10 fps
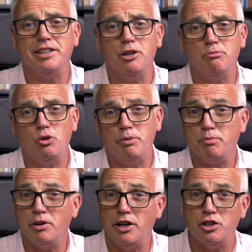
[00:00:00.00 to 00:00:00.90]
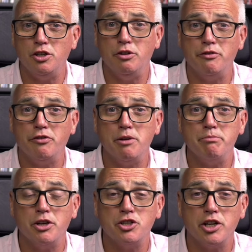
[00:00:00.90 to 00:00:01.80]
help more people like you find
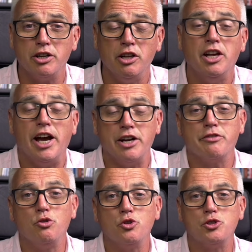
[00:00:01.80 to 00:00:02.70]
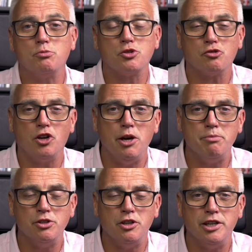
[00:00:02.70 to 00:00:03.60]
my channel. And of course, subscribe
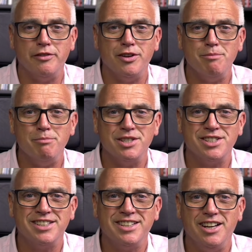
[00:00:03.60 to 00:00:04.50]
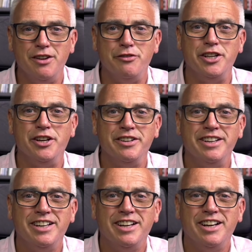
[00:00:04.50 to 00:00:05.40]
so you never miss a video.
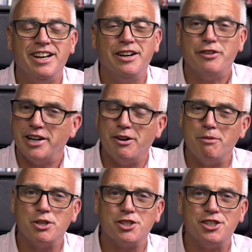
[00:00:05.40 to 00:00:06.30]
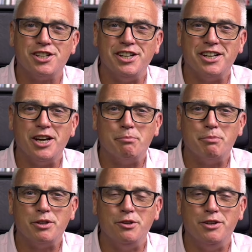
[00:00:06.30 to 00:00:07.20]
For now, I'm Justin King,
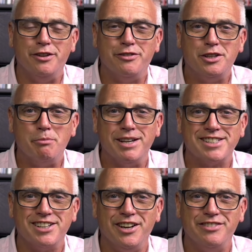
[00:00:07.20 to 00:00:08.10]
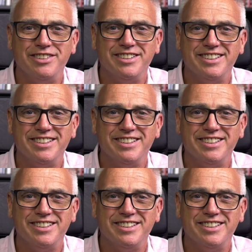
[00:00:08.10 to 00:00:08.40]
helping you live your best life.